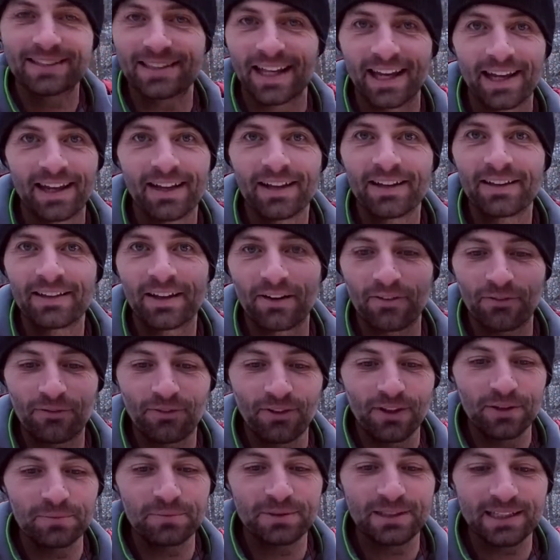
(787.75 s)
They're
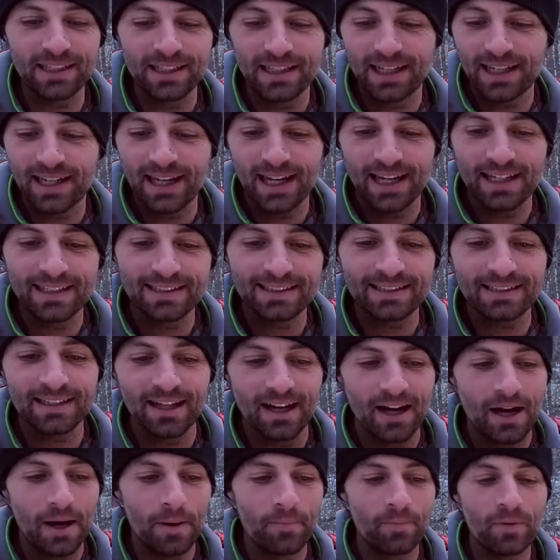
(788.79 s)
flimsy, I guess.
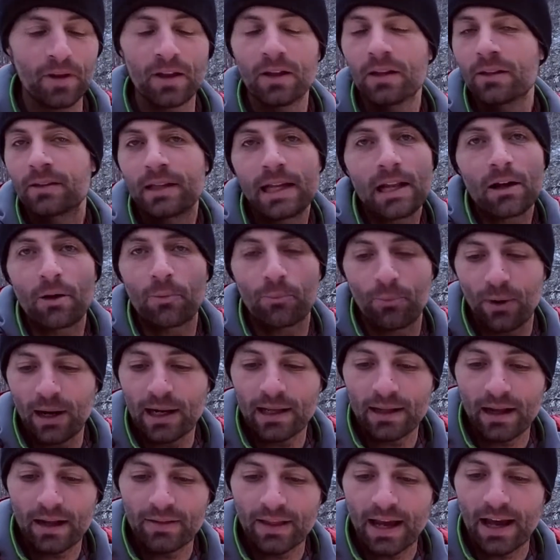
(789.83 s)
They don't
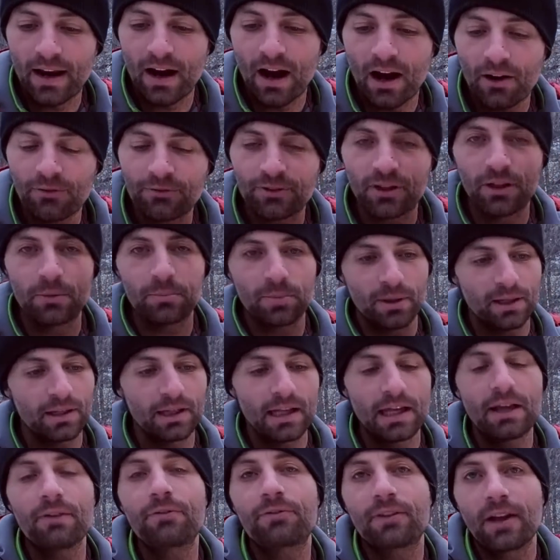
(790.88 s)
break that often, but
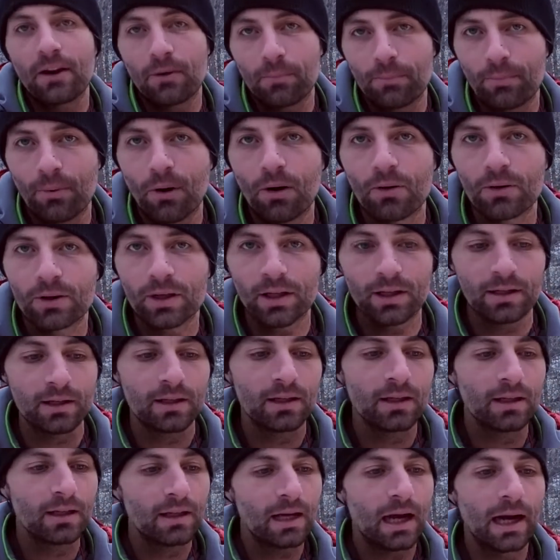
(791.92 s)
if they're broken,
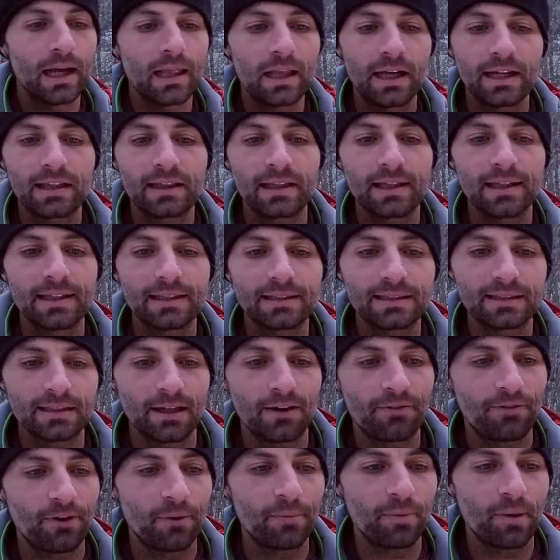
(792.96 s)
I like this
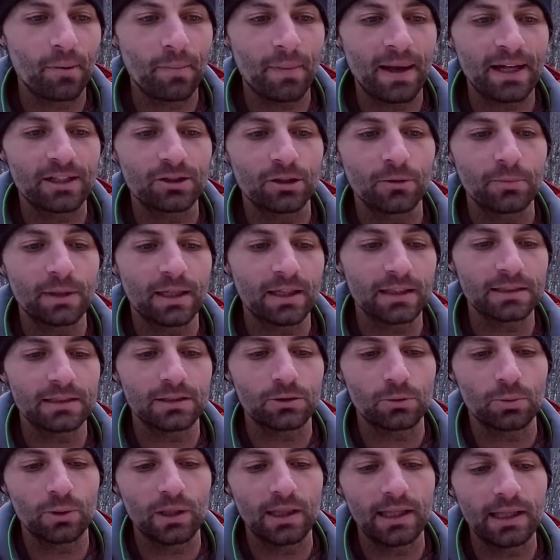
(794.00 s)
from the Mejo because
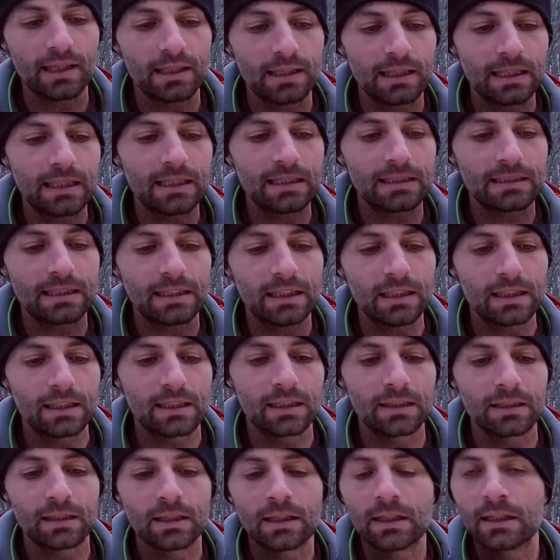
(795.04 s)
it's really easy. You
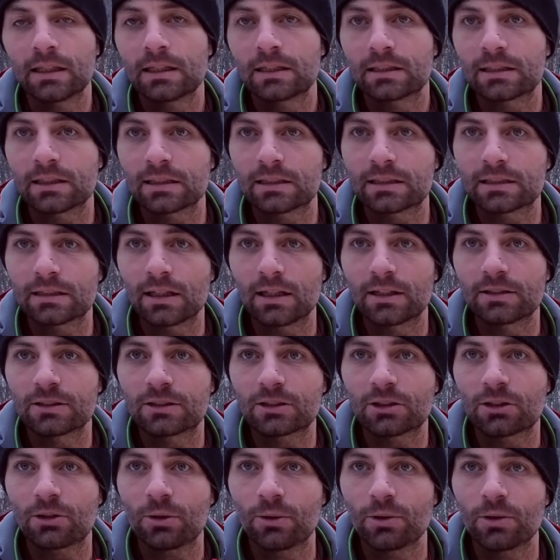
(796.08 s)
can just
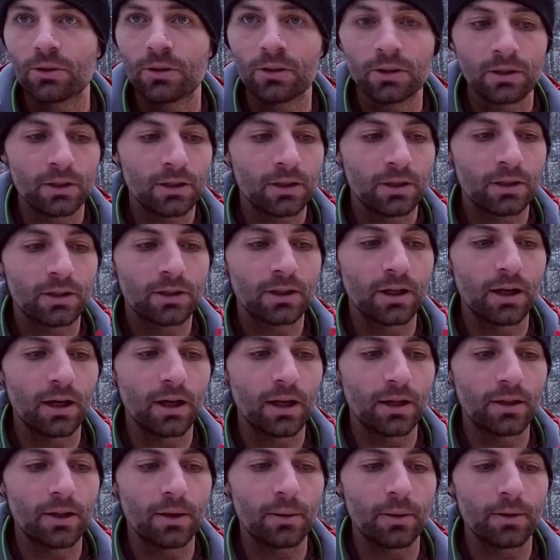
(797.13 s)
unscrew
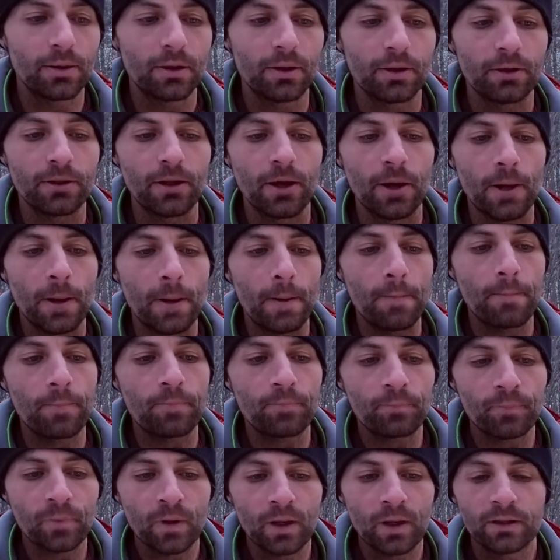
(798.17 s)
the
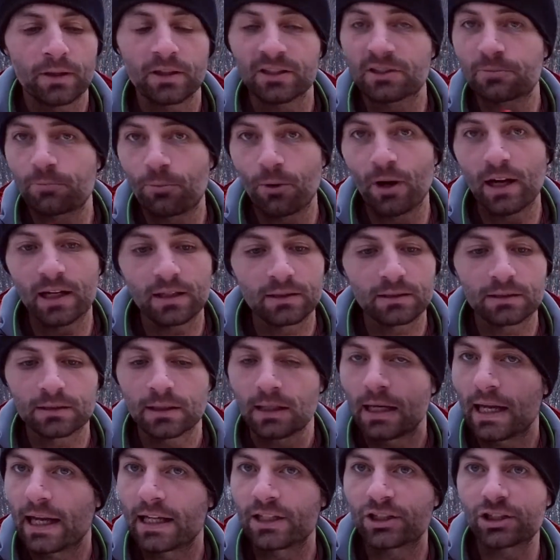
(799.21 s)
springs
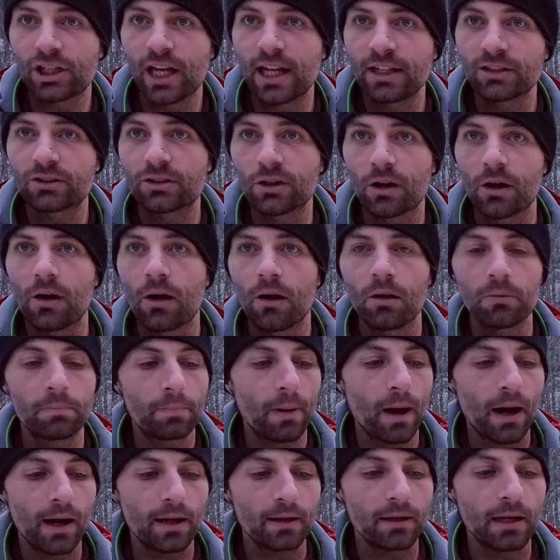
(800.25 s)
and change the whole
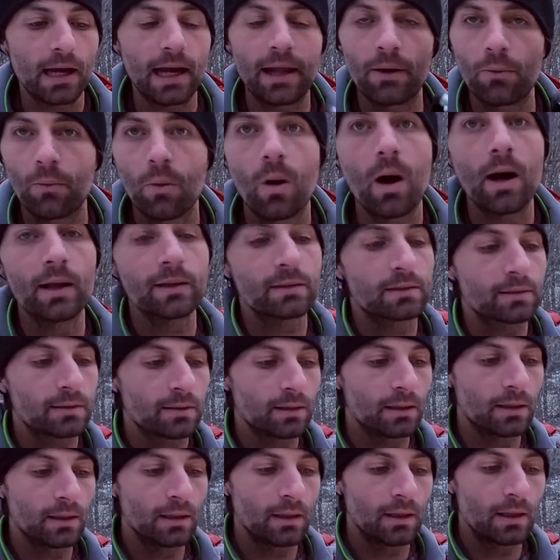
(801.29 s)
part at once.
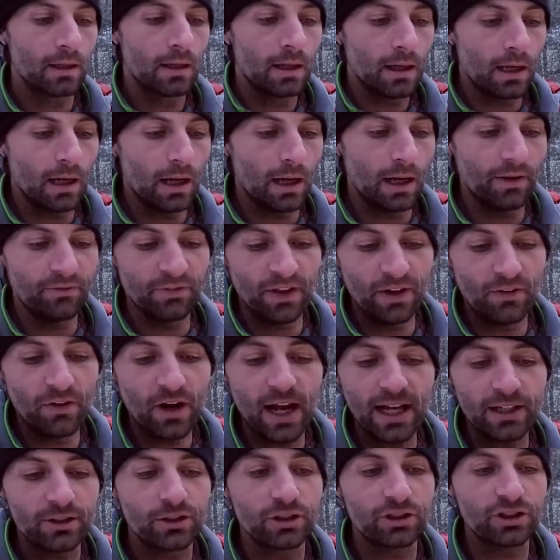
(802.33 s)
I've never
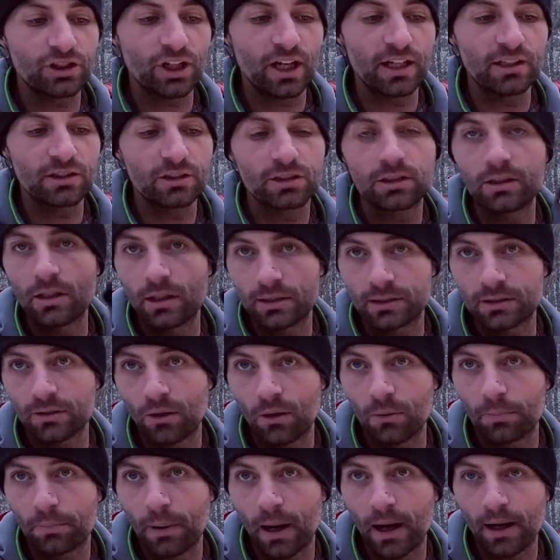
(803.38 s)
had to change this
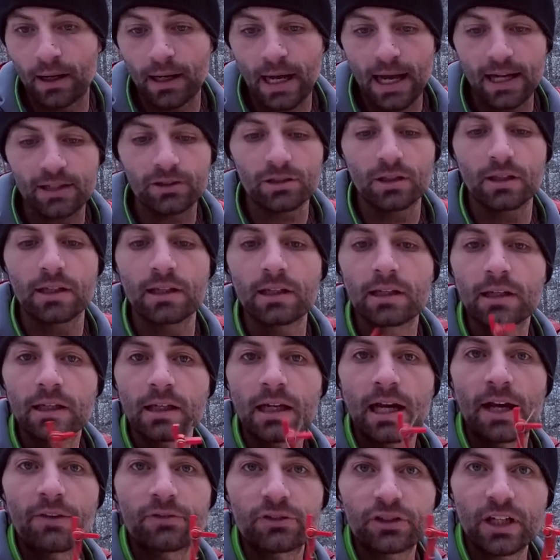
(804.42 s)
whole part actually.
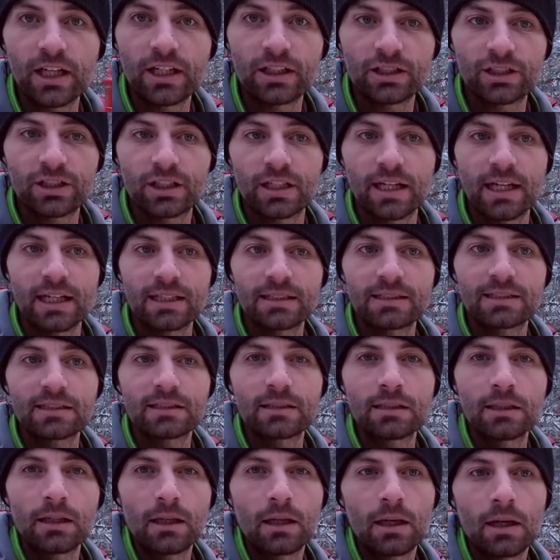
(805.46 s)
I've changed
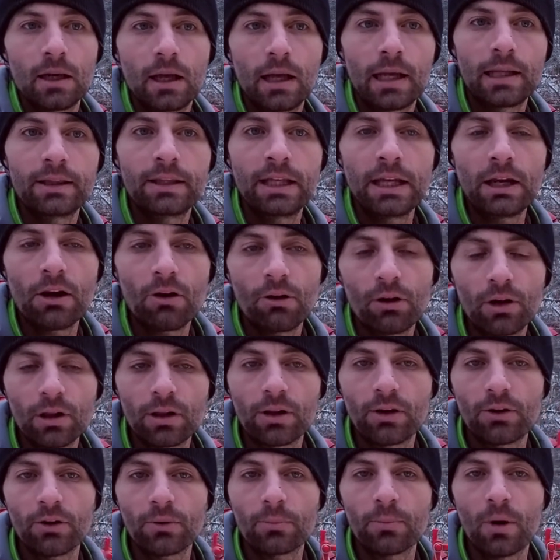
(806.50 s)
this in the
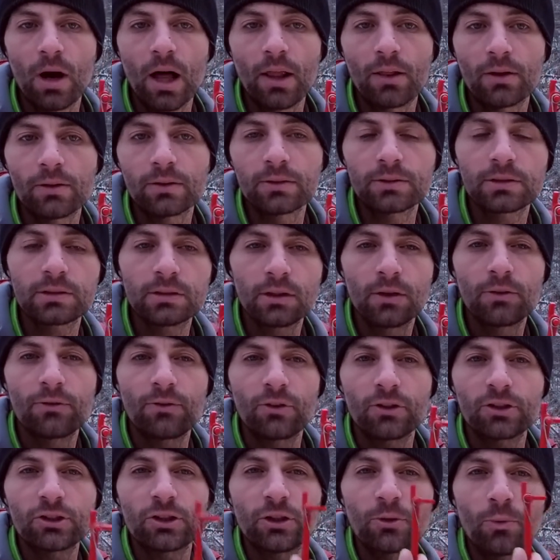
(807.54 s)
earlier models.
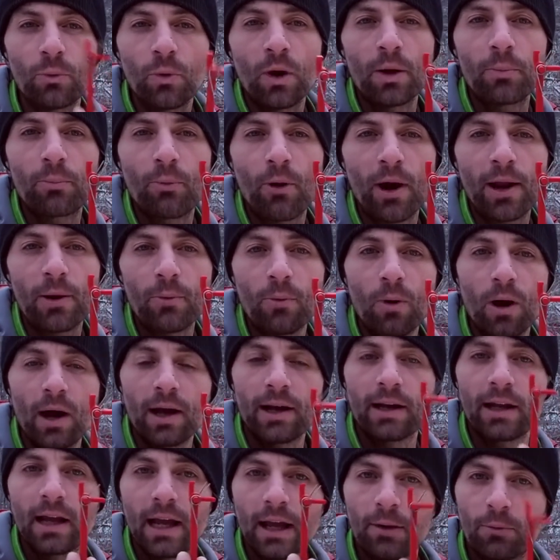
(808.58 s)
Version
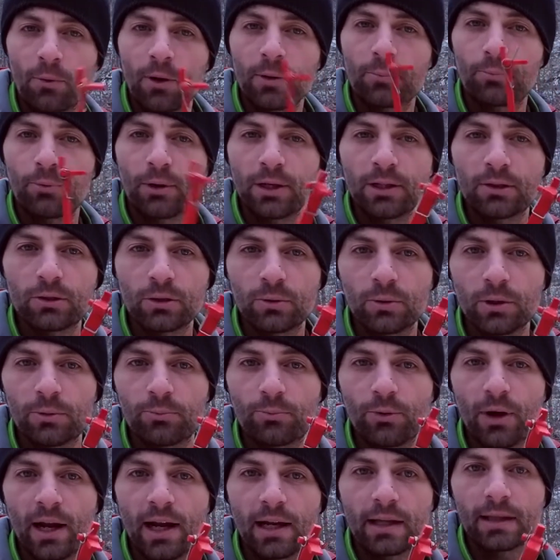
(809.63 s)
1.1 and 1.2 would
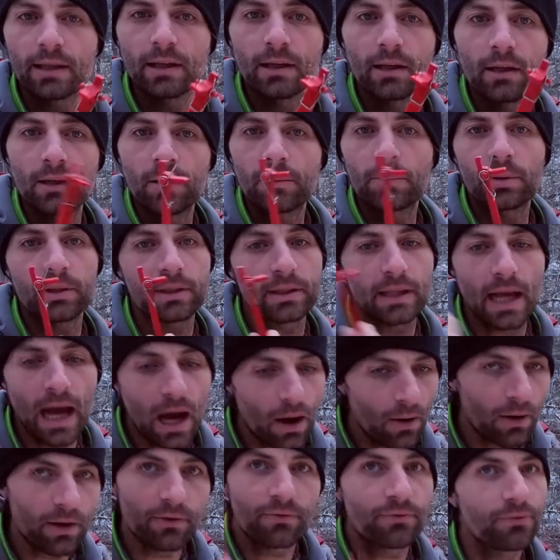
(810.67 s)
break, but
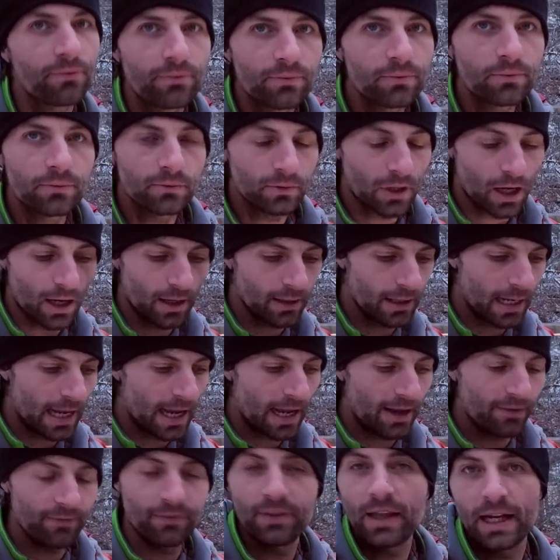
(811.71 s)
now I've not
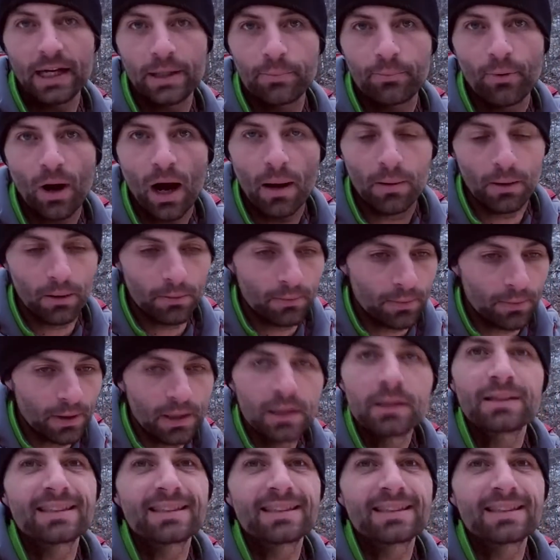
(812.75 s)
had any problem.